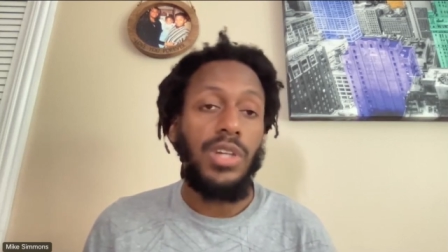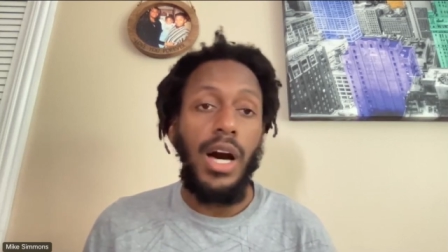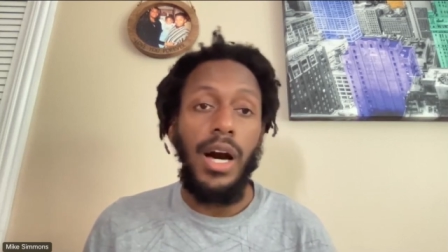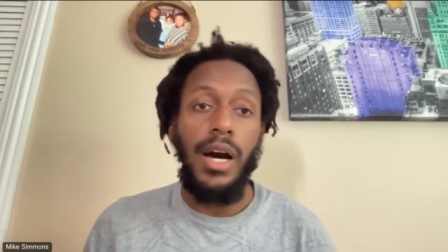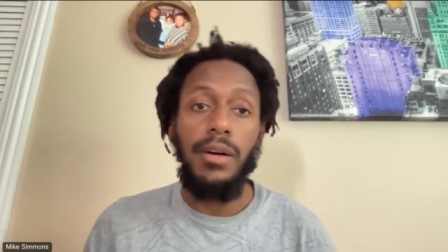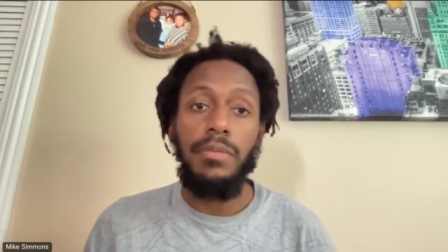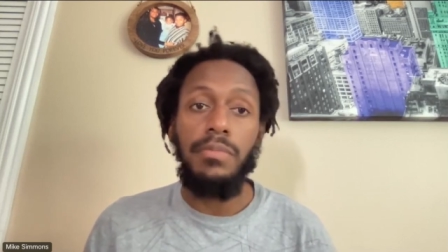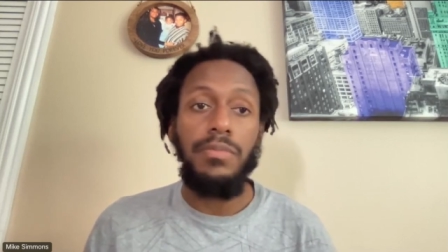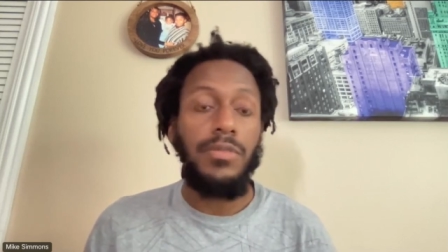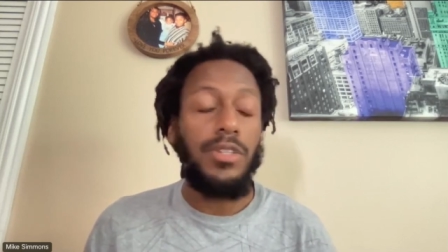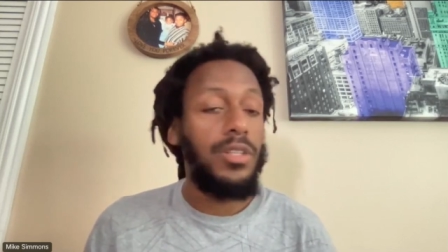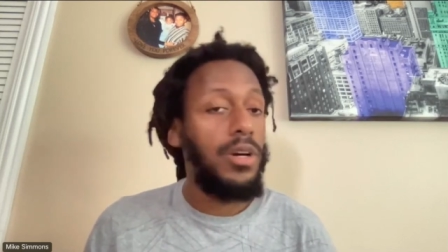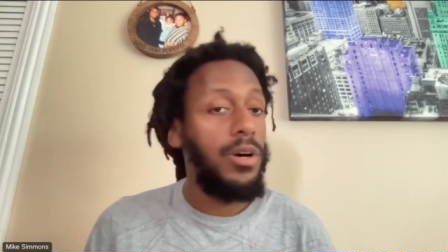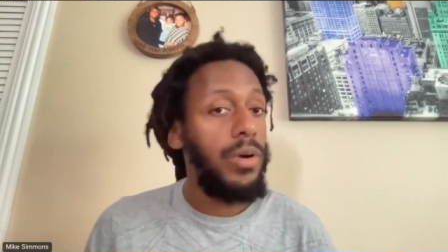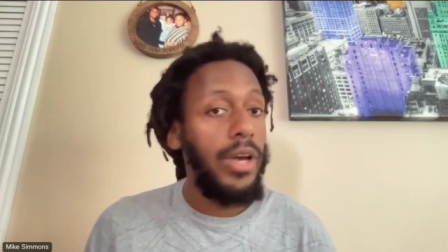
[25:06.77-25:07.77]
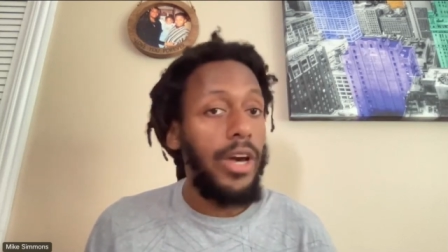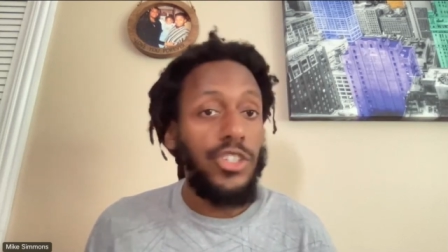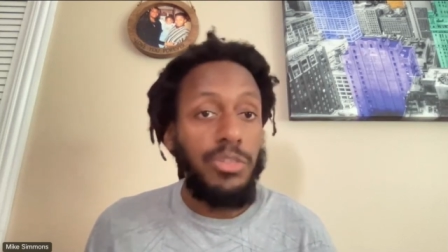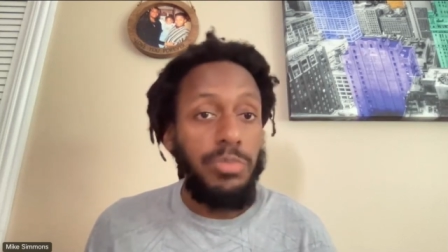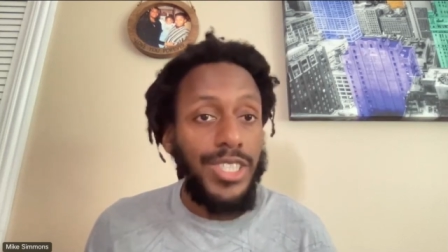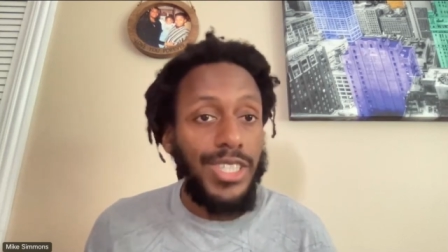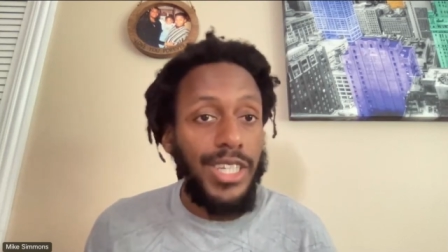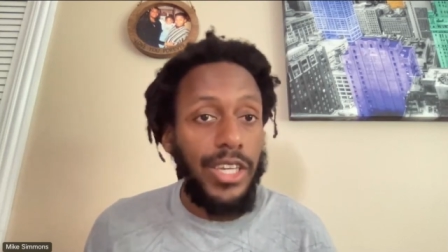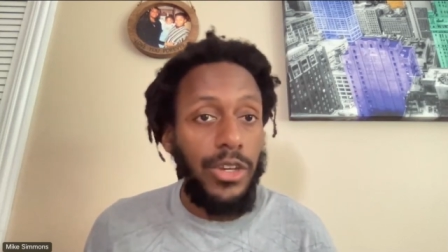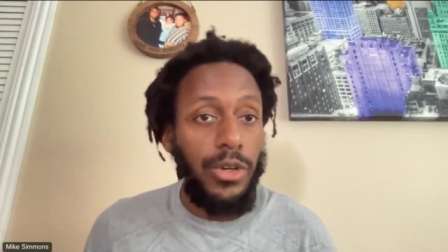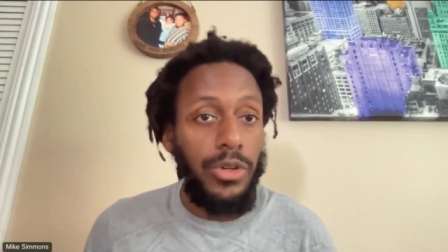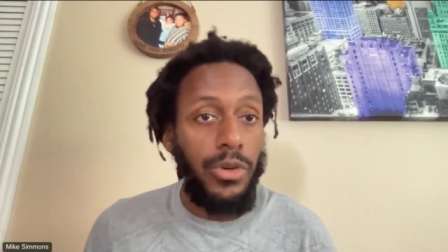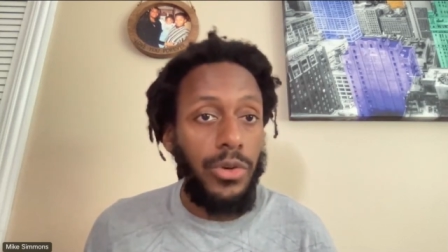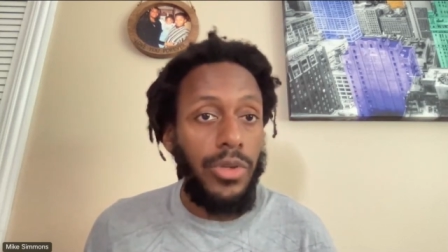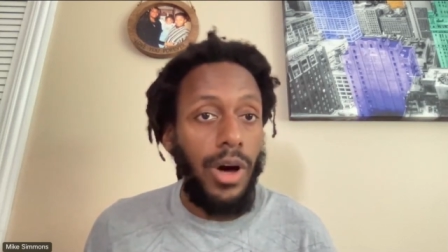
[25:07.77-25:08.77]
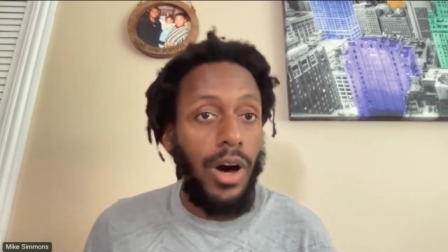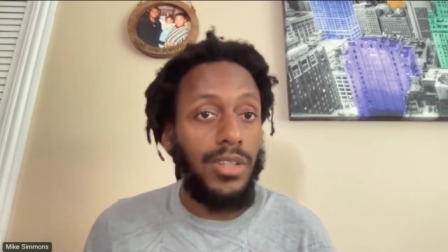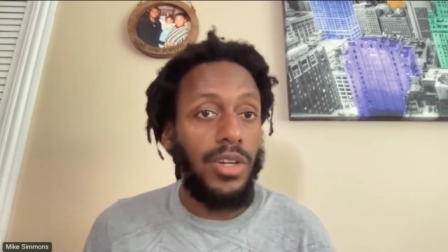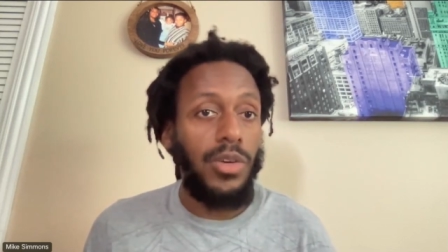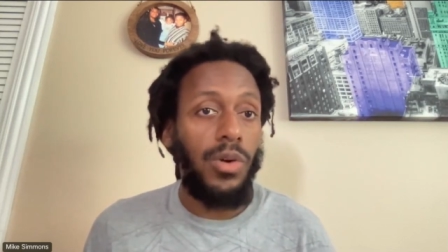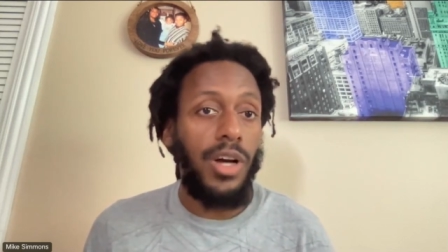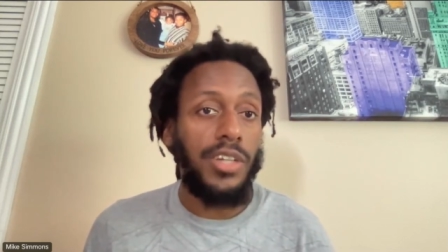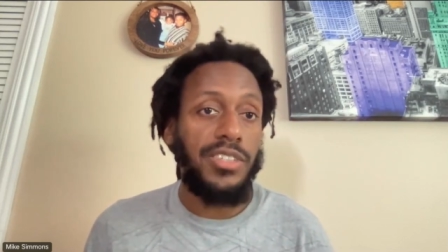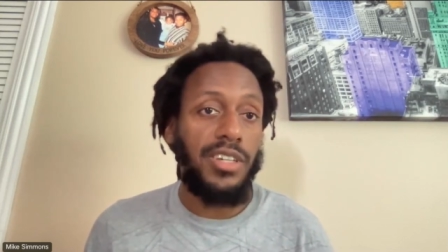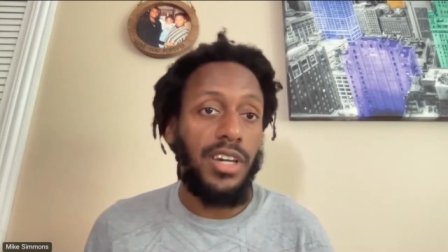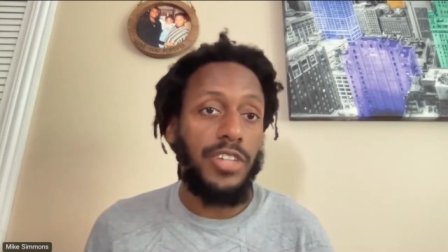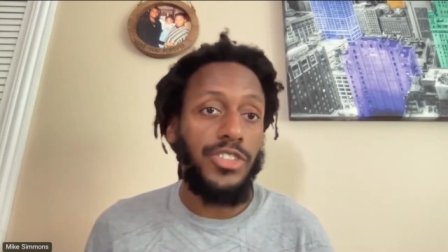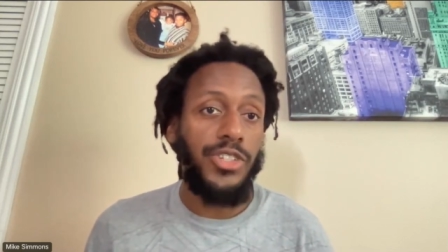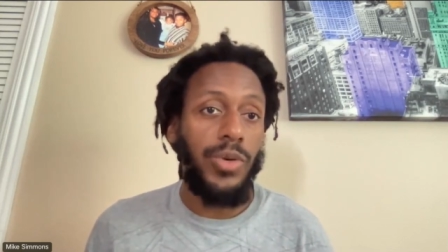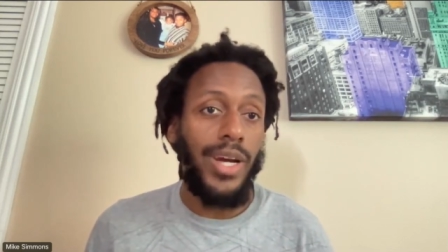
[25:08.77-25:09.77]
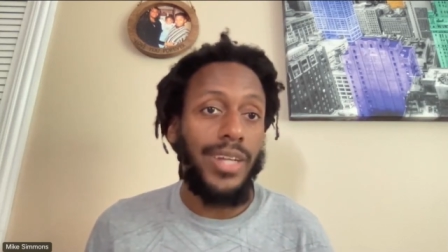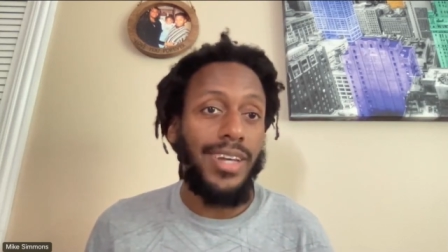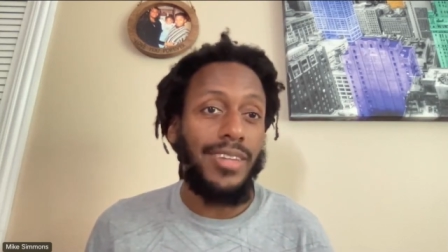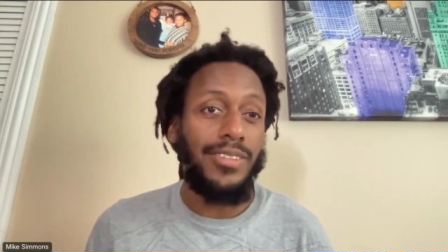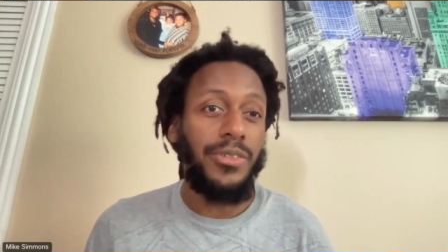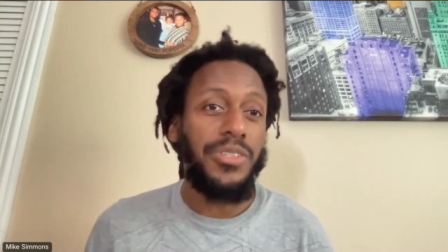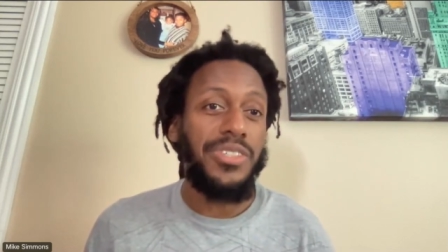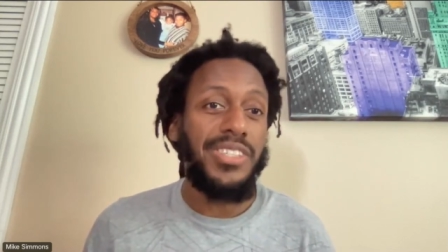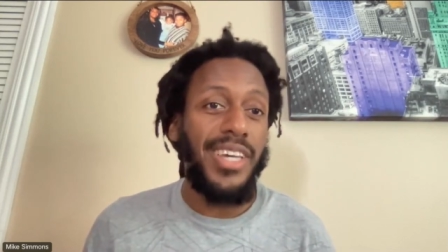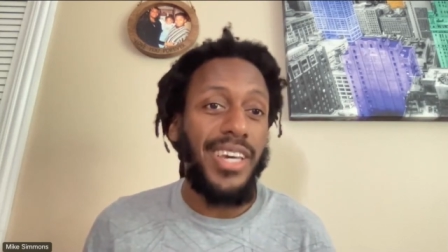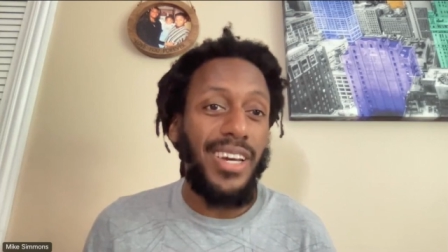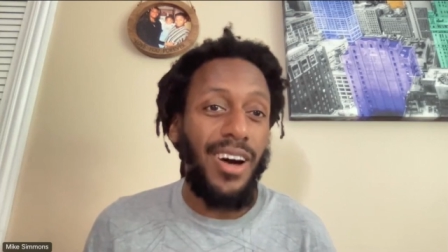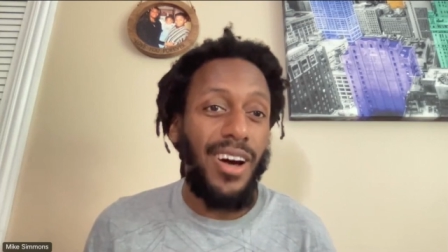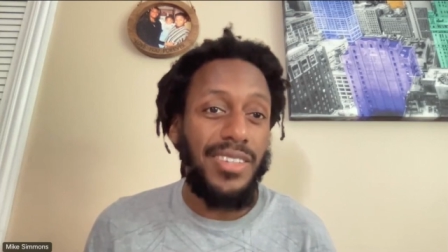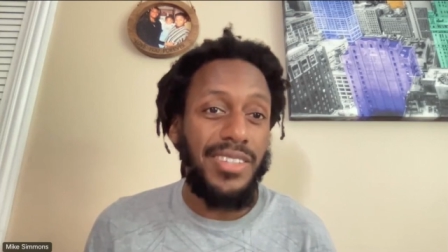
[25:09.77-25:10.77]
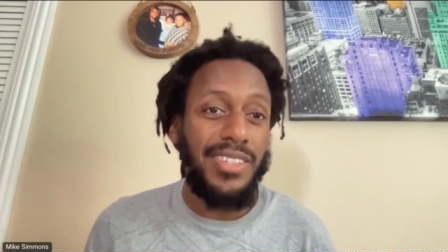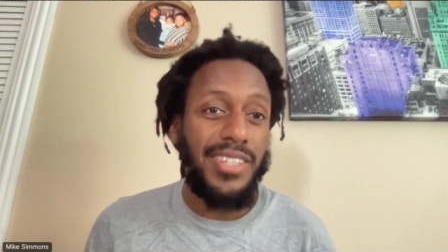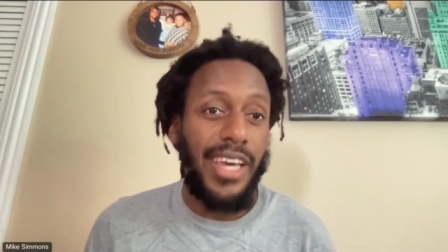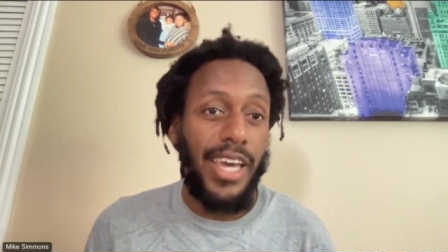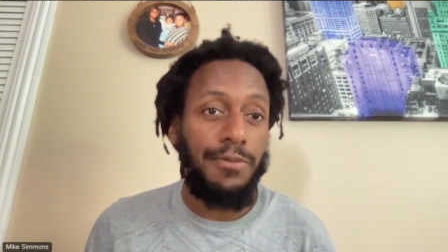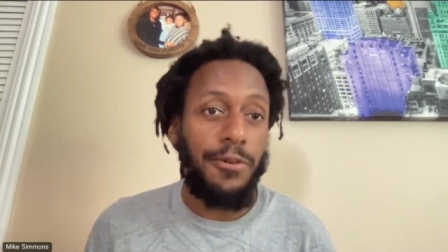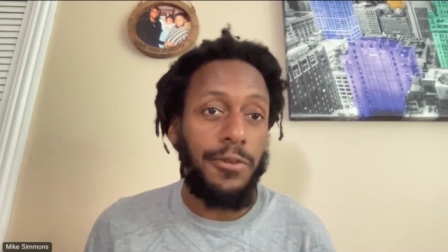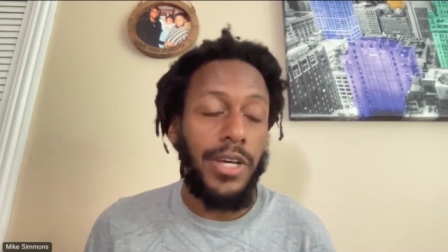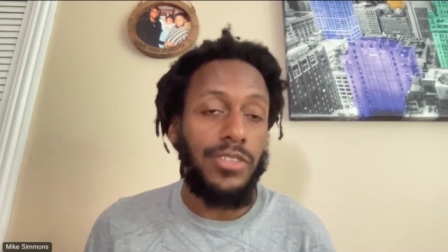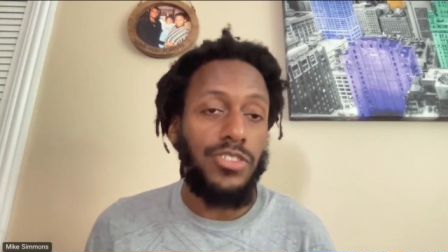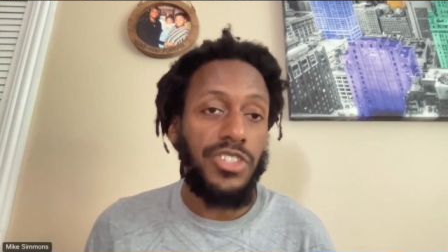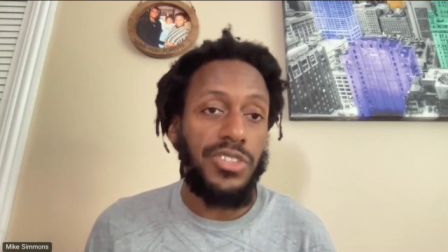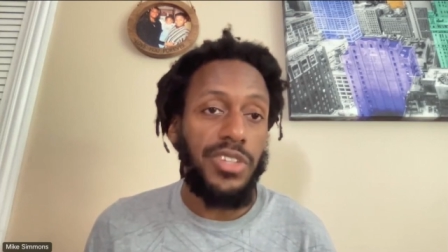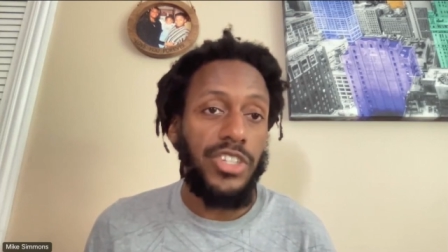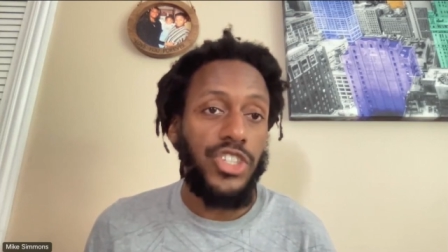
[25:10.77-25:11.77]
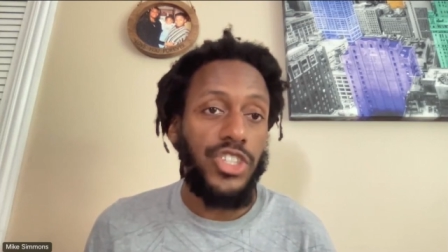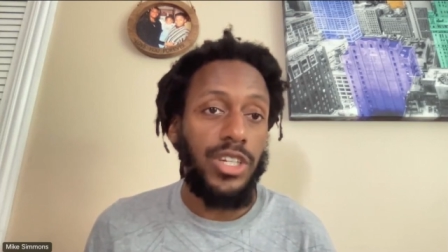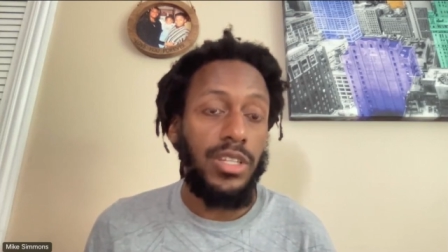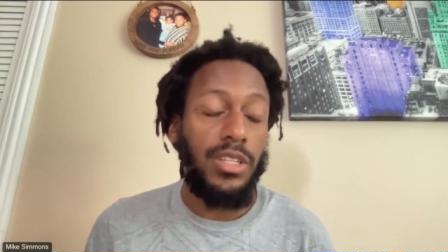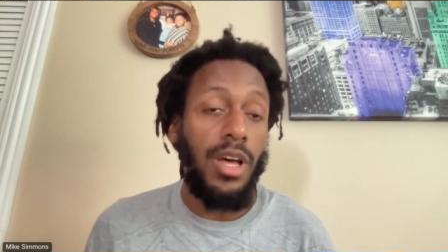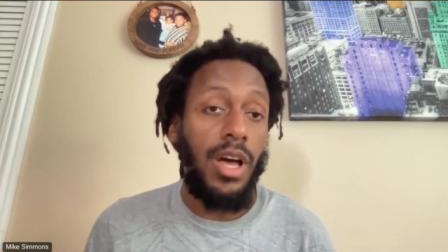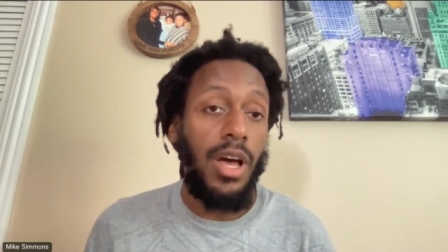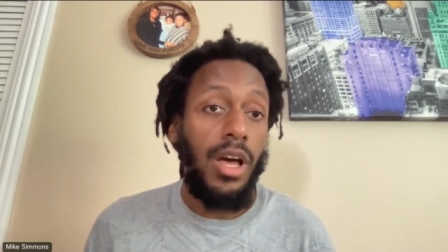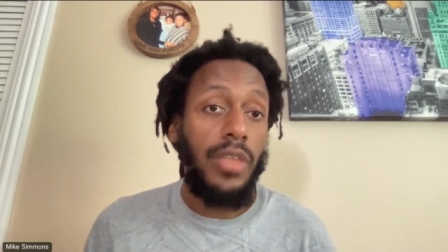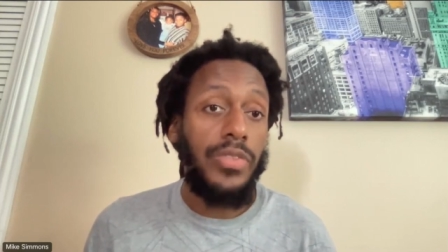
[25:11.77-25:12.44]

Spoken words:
LGBTQ youth all across the country right now that they're seeing all of this hateful legislation